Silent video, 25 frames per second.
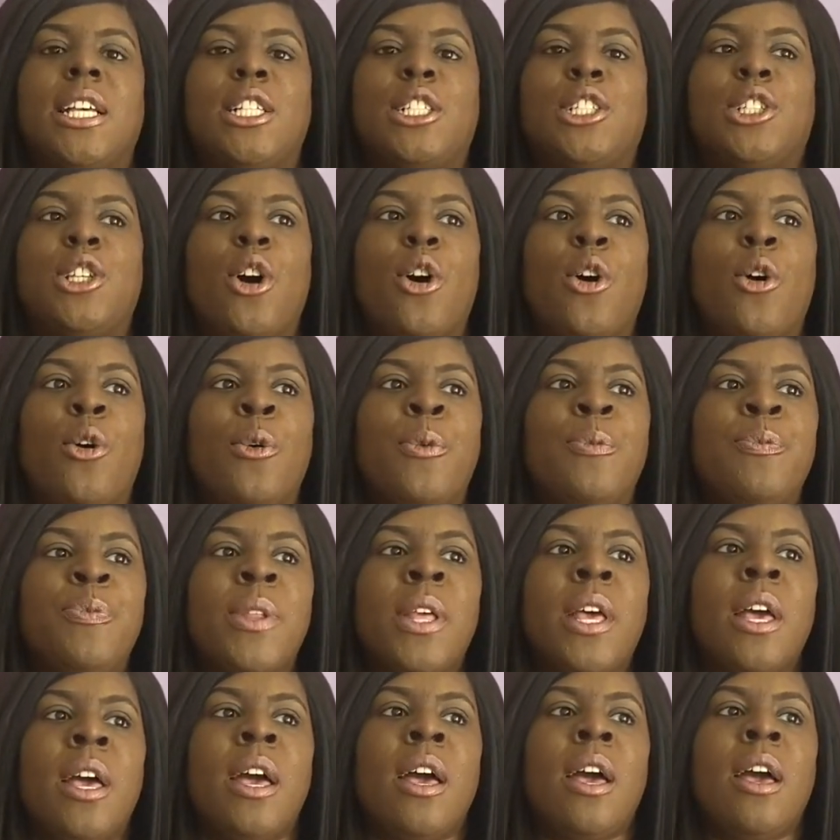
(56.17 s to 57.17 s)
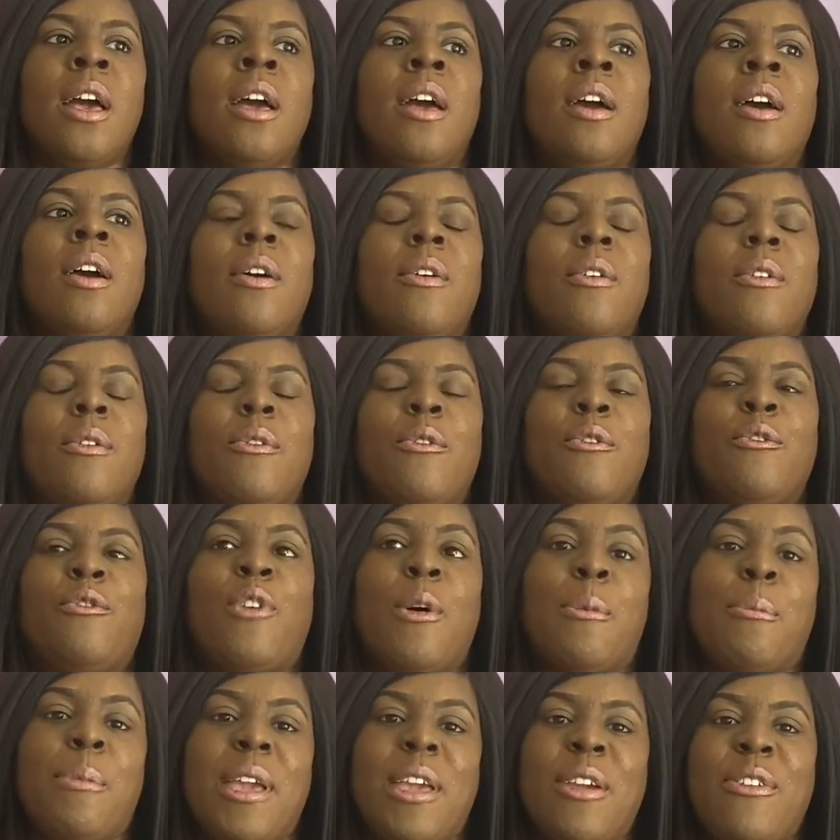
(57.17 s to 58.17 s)
So for
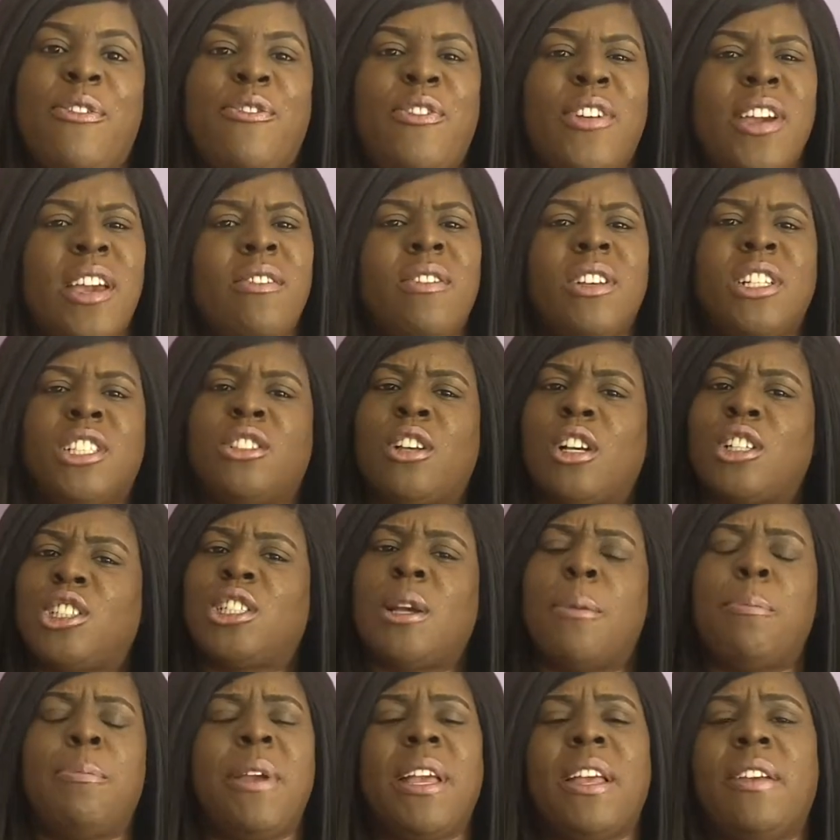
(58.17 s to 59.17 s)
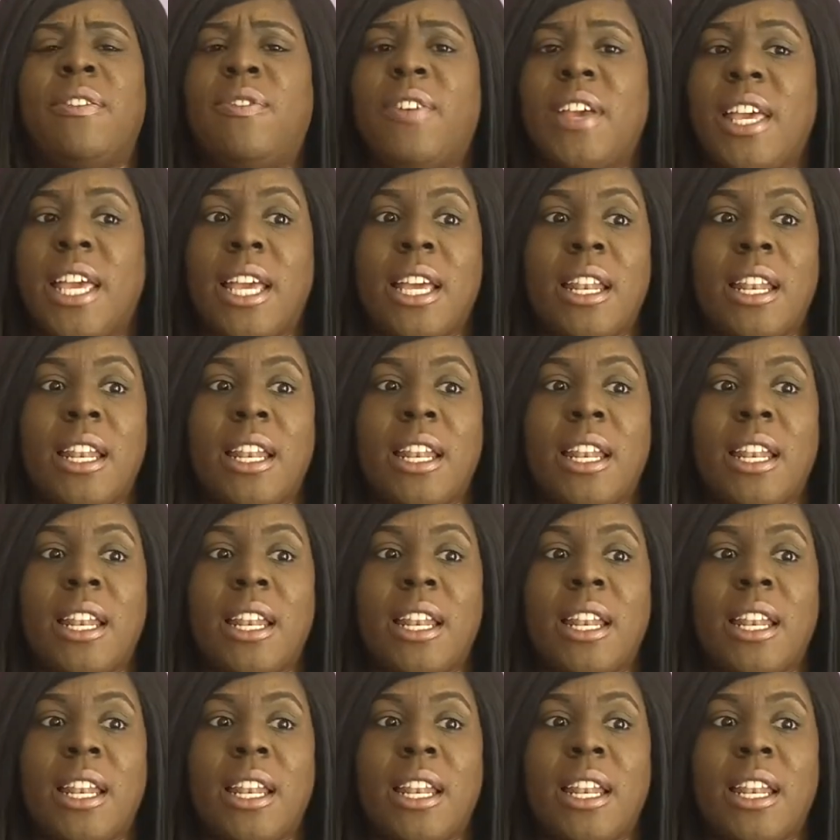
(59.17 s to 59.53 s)
me, fear is such a big thing.